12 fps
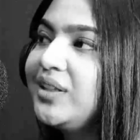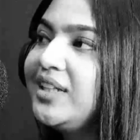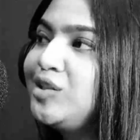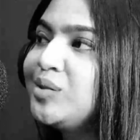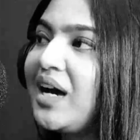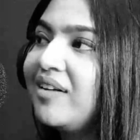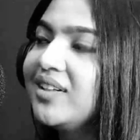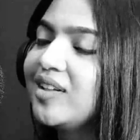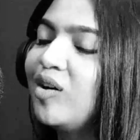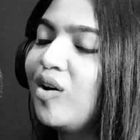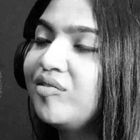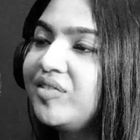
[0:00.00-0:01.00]
you need to have
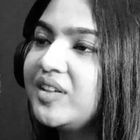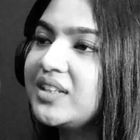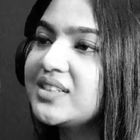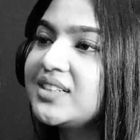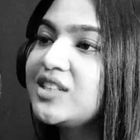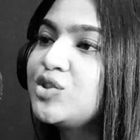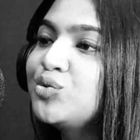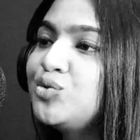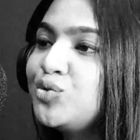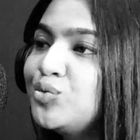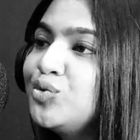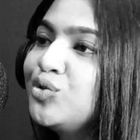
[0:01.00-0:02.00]
that confidence that you
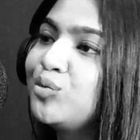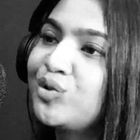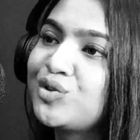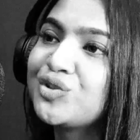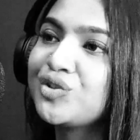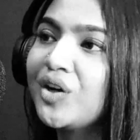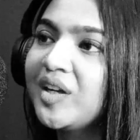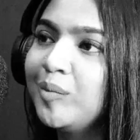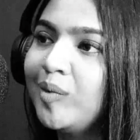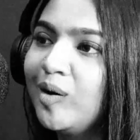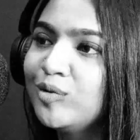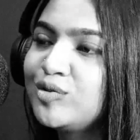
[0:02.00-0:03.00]
do know what you're talking
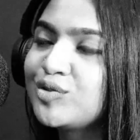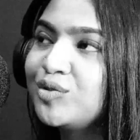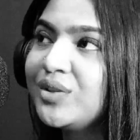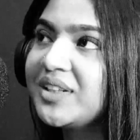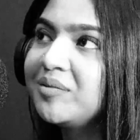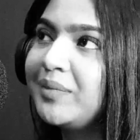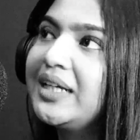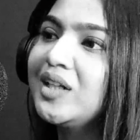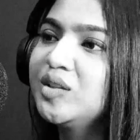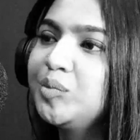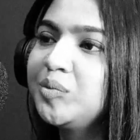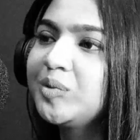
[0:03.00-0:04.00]
about, so you can make
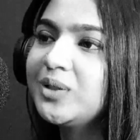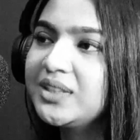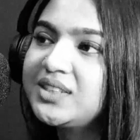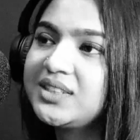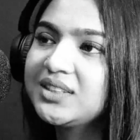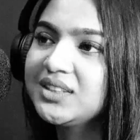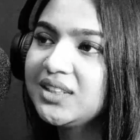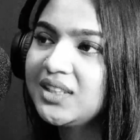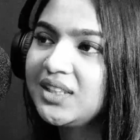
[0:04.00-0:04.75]
other people listen.